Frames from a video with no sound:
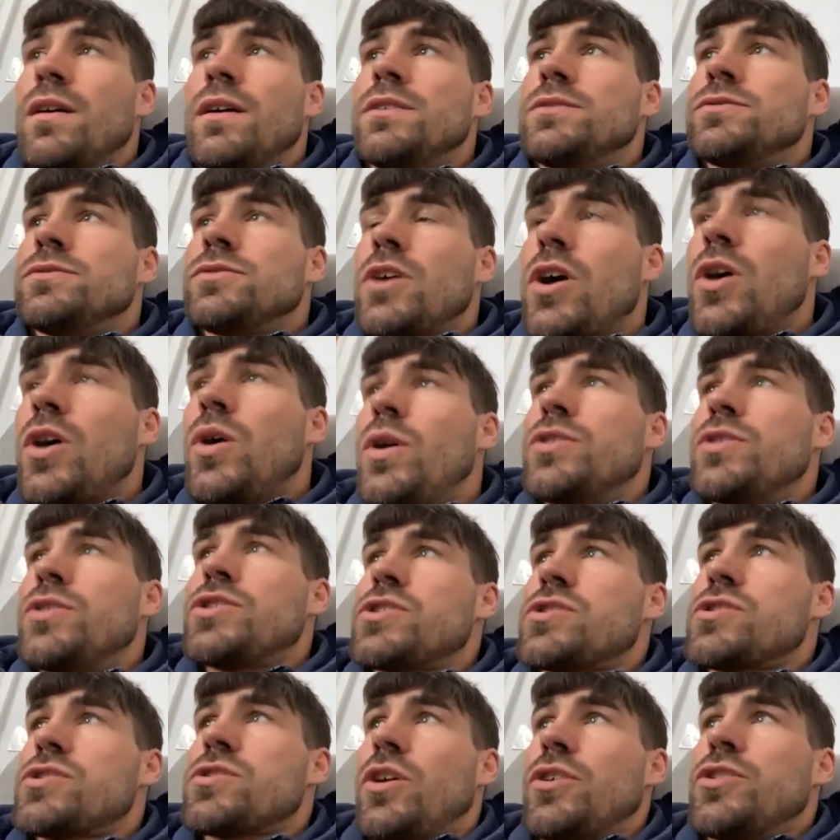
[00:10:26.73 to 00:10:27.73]
No, I
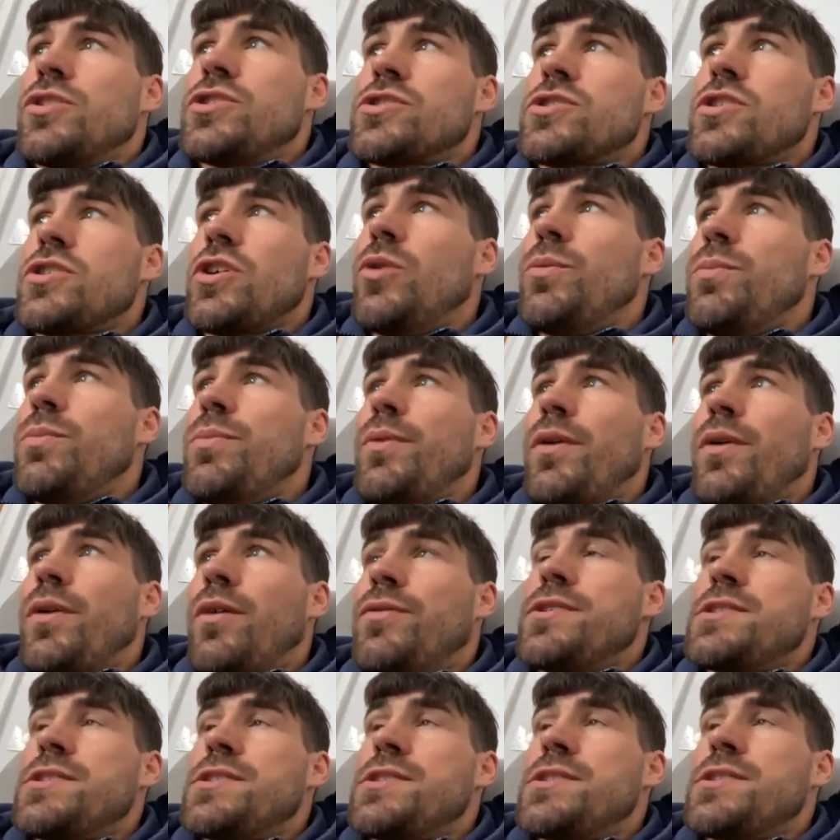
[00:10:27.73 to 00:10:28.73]
just I just hope.
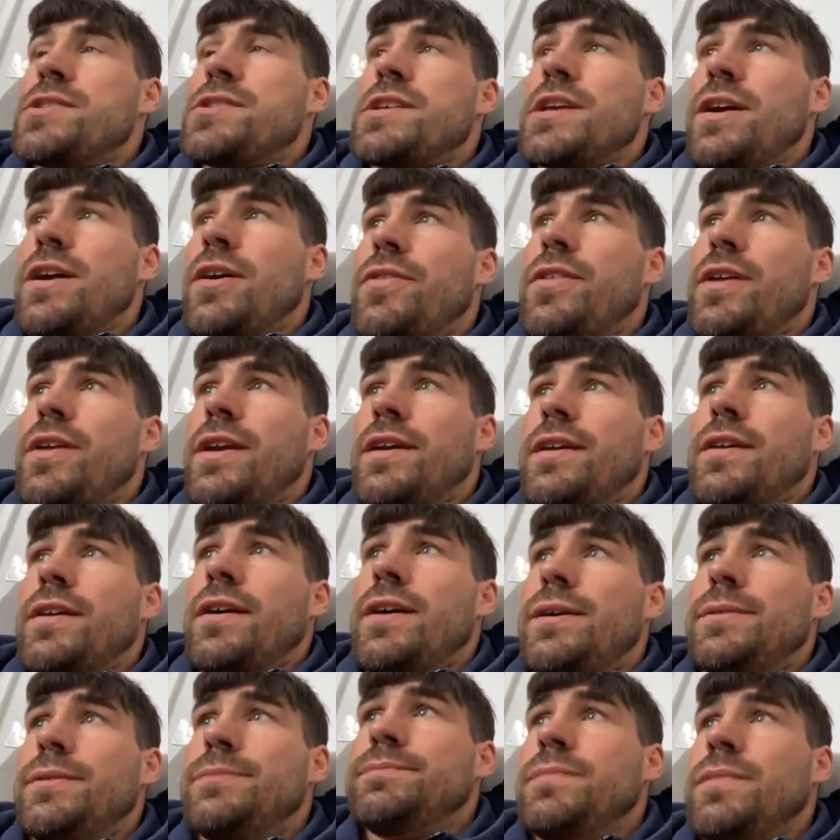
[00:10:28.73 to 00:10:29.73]
Obviously, I think
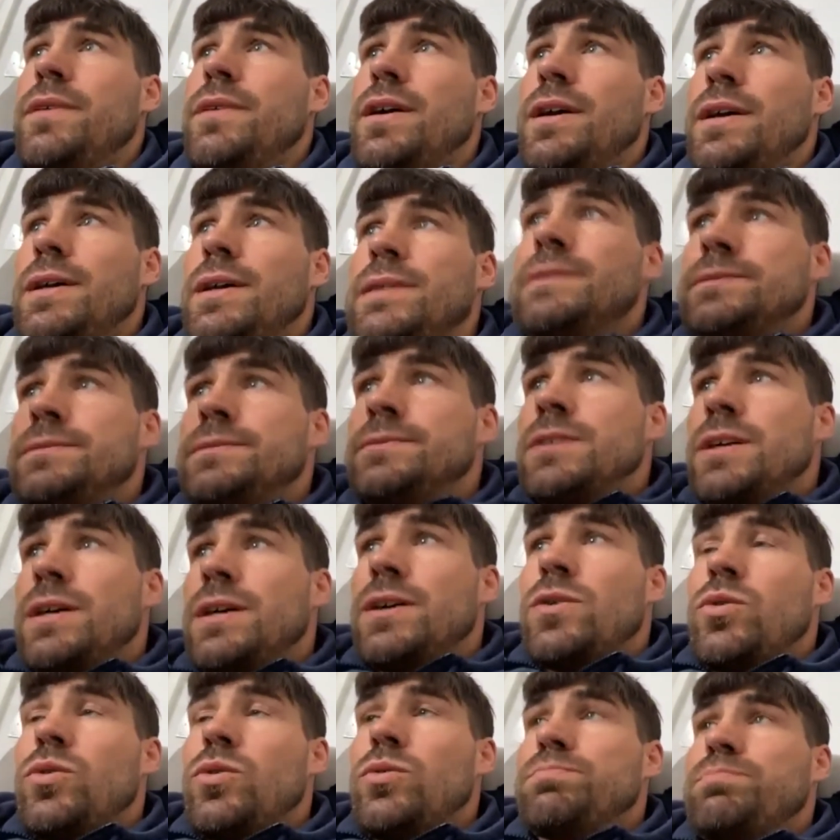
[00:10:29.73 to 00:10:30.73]
um,
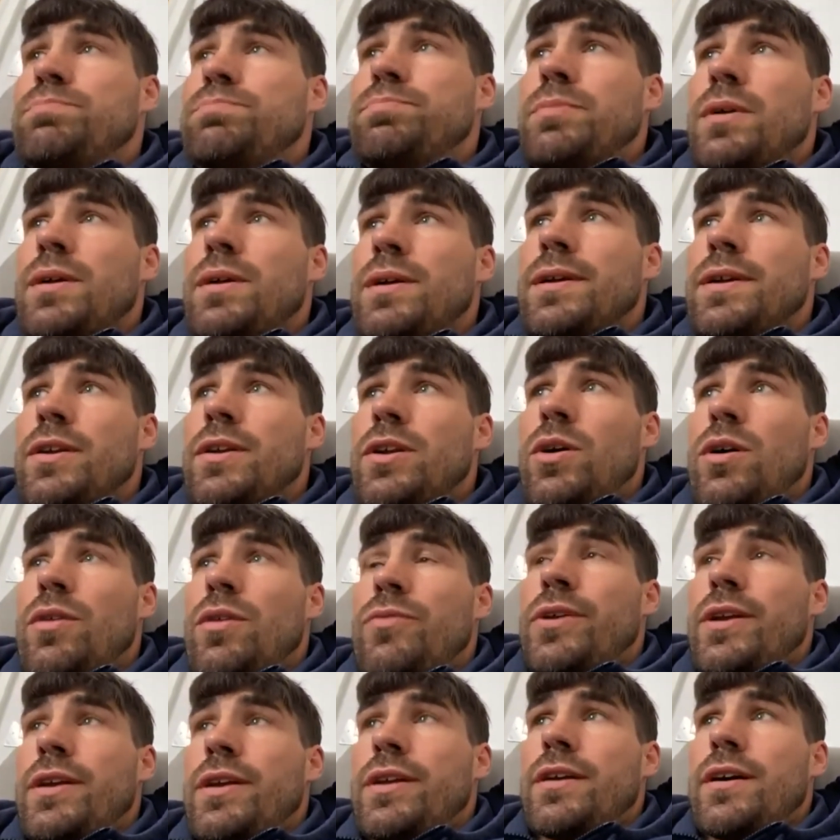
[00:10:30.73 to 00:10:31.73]
you know, I
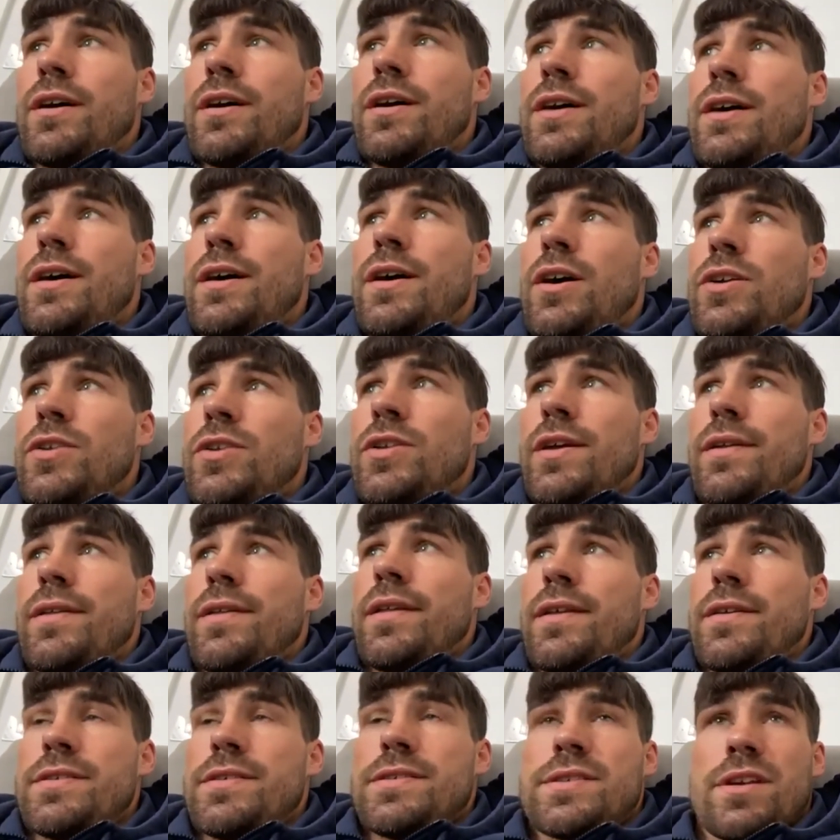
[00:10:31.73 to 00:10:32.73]
think uh,
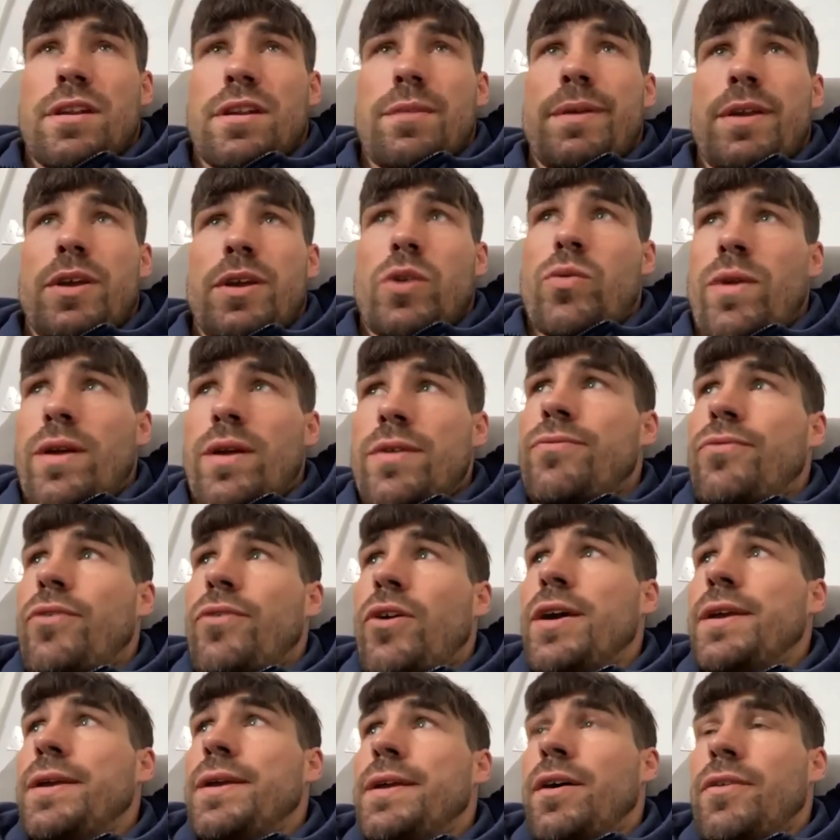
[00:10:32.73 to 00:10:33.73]
it's going to be a great
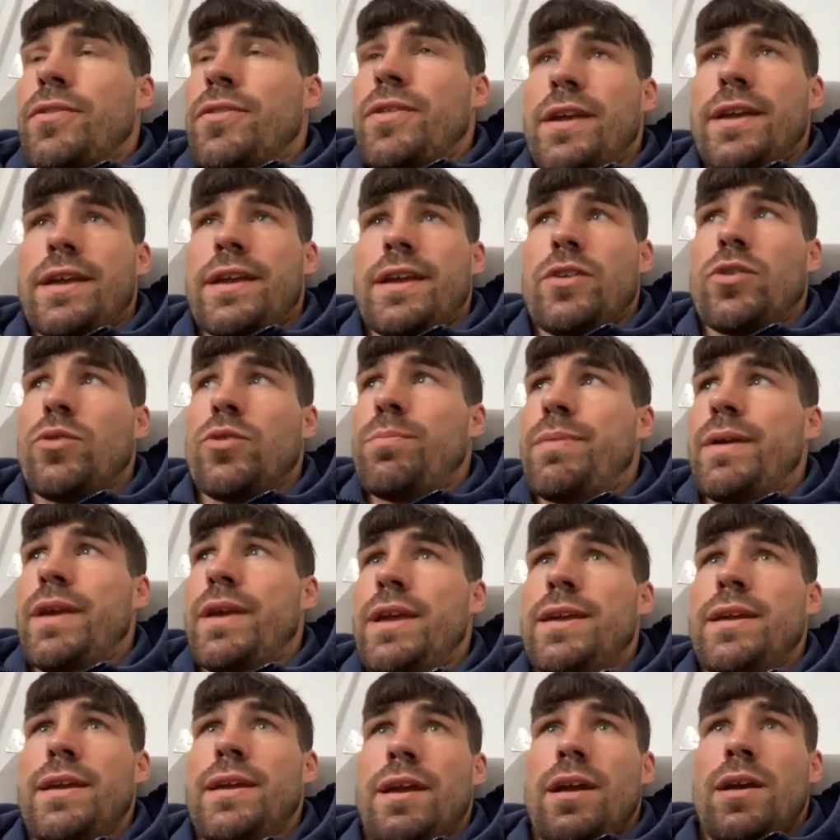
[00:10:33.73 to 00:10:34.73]
fight. I think it could
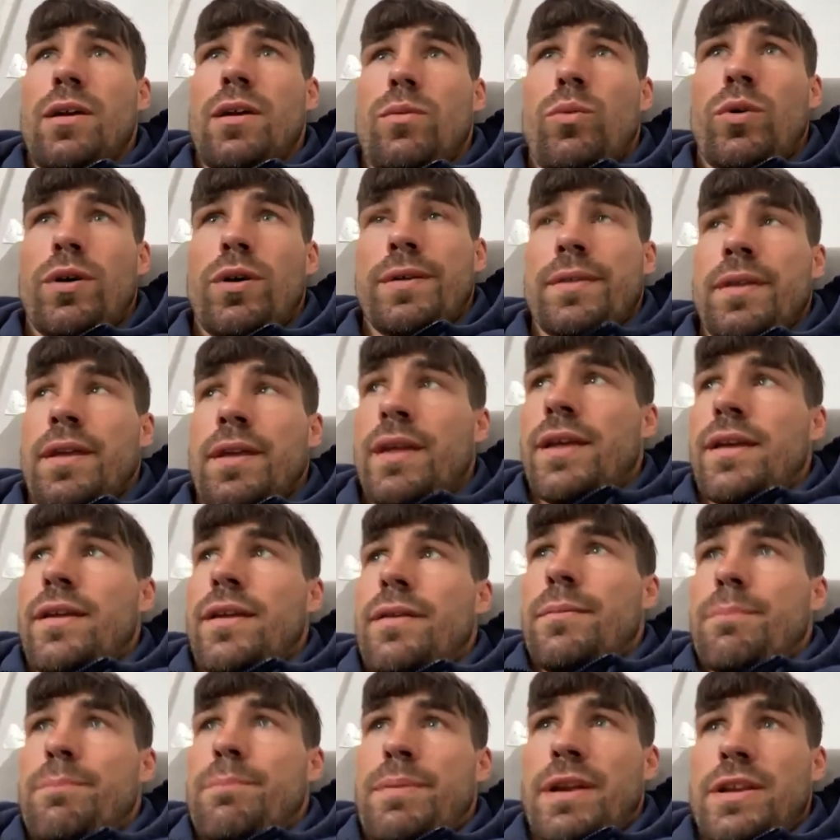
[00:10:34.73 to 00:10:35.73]
be what
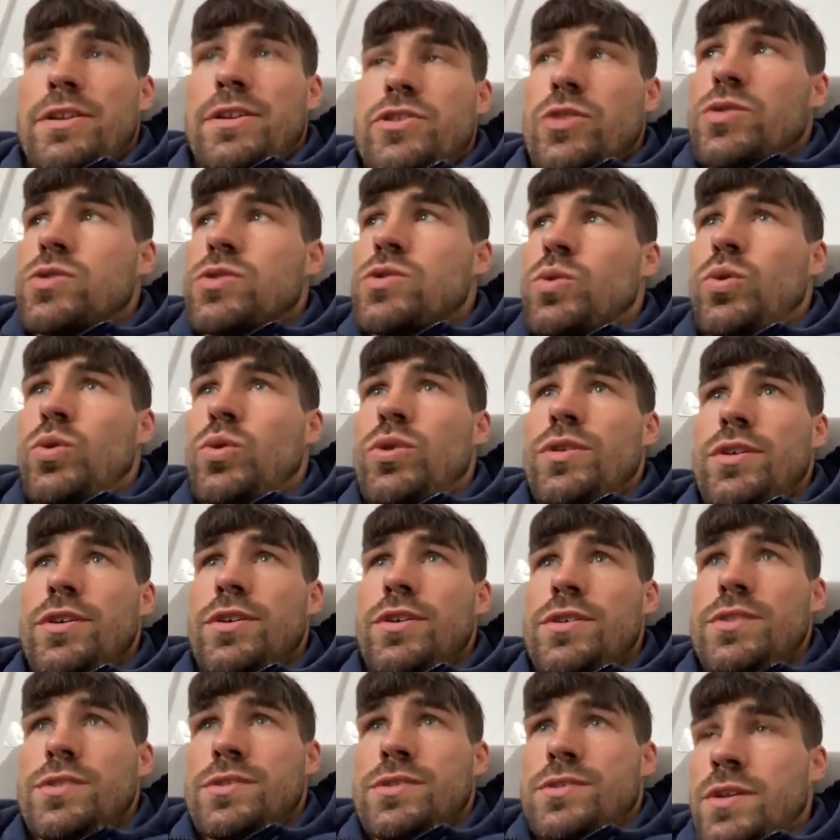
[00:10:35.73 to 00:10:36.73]
Billy Joe
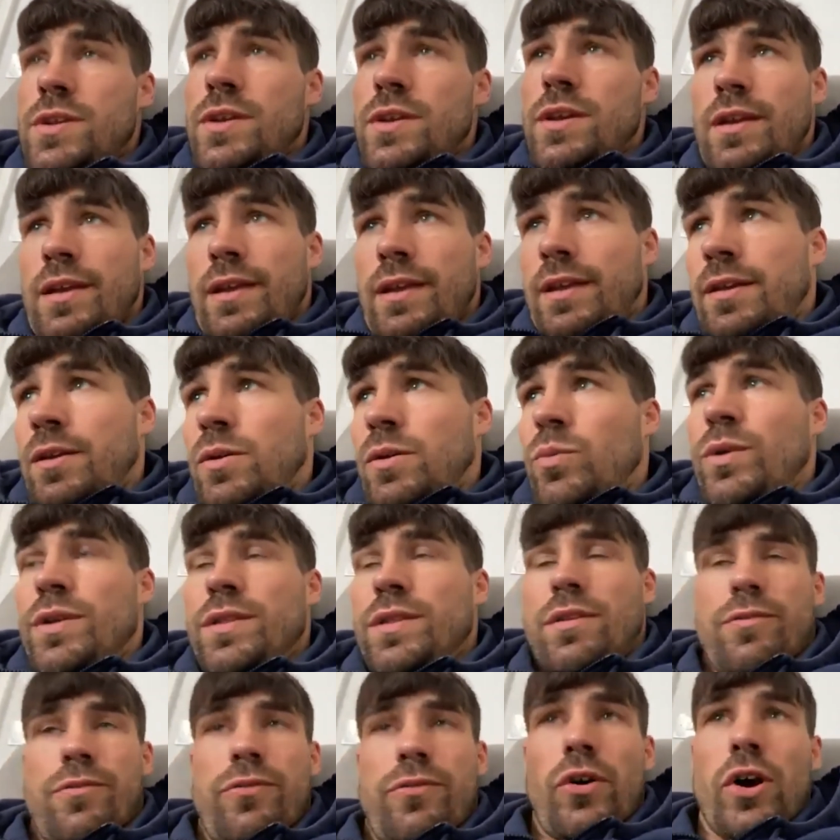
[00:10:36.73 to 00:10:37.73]
Saunders win
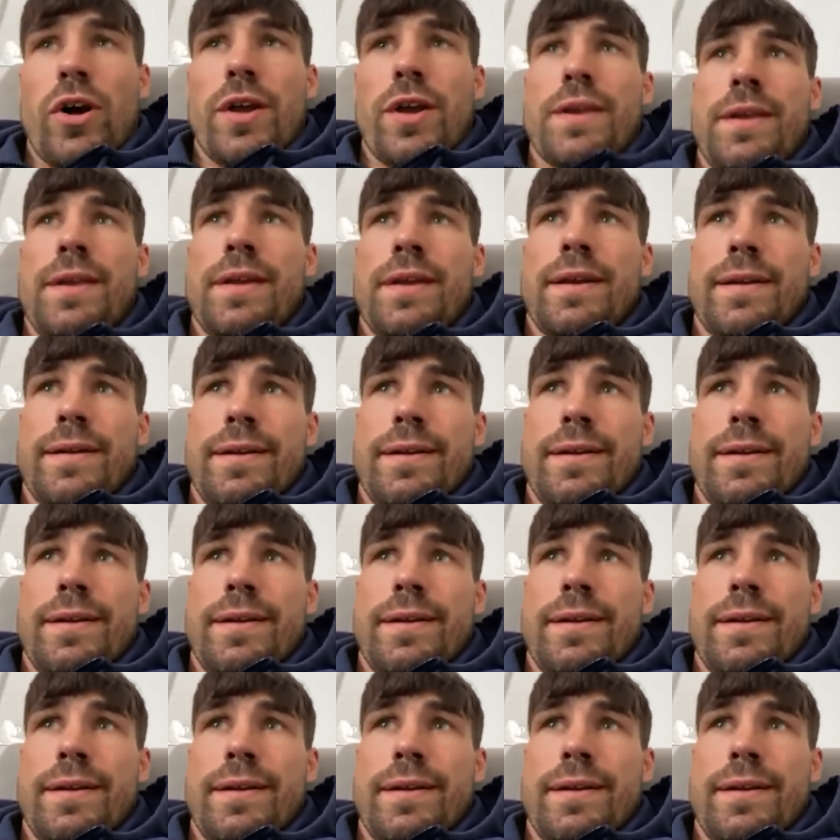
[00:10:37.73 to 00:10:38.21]
the fight.